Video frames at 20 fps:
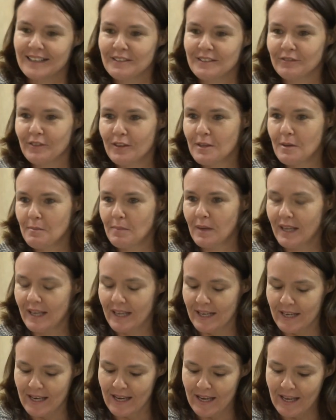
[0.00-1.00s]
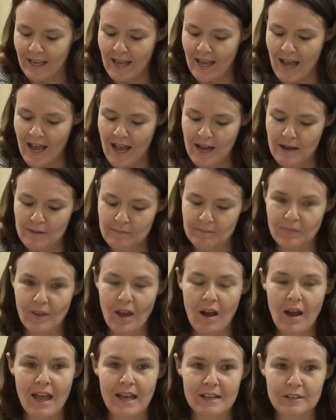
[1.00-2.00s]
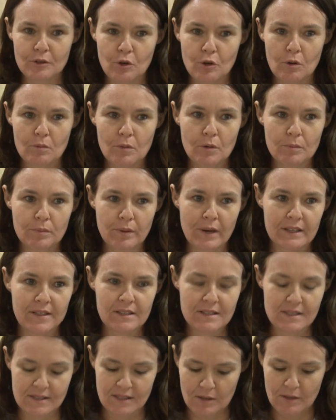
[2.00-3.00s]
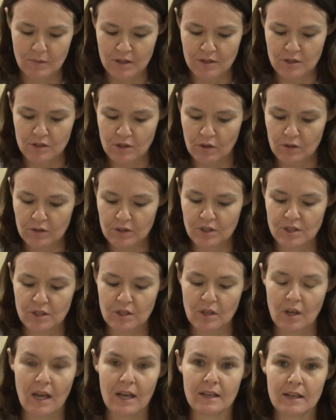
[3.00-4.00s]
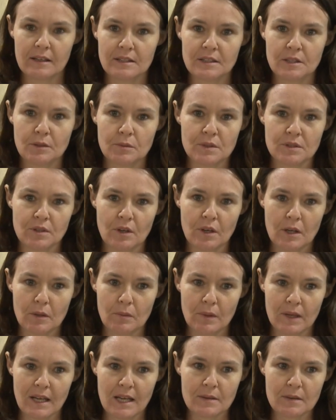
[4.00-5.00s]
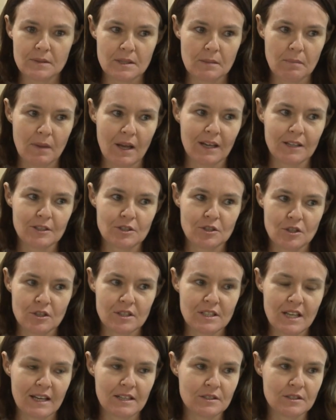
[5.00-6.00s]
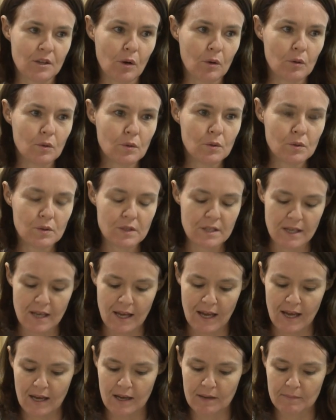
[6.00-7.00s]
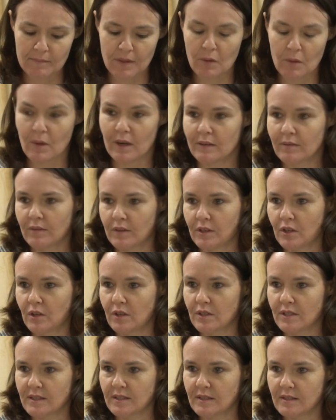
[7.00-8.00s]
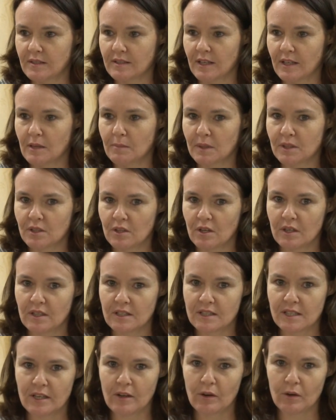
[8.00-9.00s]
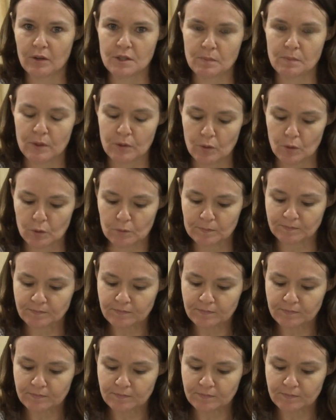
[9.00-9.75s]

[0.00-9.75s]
From the beginning, I had a normal pregnancy with Josh, and it was only when he was about 2 days old that one of the nurses in the maternity hospital